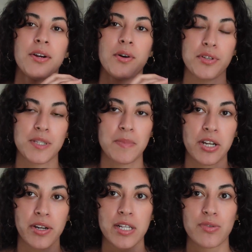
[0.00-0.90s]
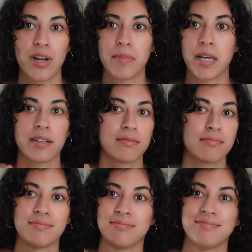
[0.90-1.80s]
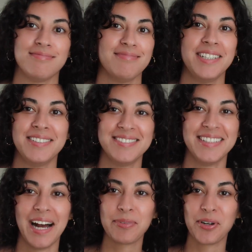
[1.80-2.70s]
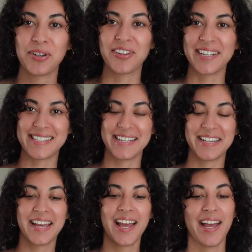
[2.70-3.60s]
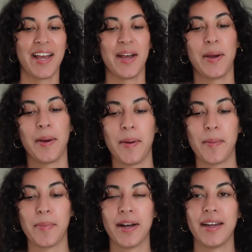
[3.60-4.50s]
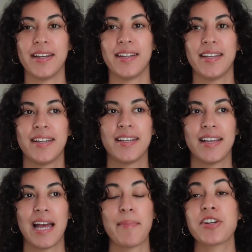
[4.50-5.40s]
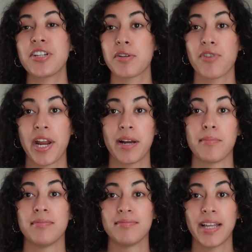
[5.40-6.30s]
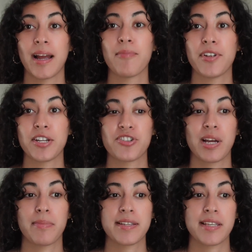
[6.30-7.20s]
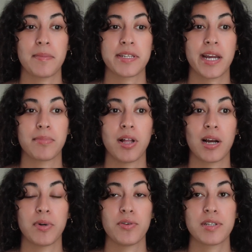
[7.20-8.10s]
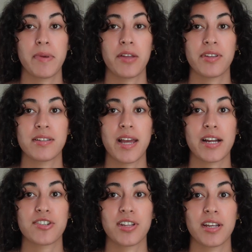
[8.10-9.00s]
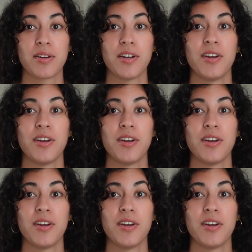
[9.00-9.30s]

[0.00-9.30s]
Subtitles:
or those periods where I'm like I'm going crazy, but I'm actually like writing I'm finishing up my Substack blog post about this actually,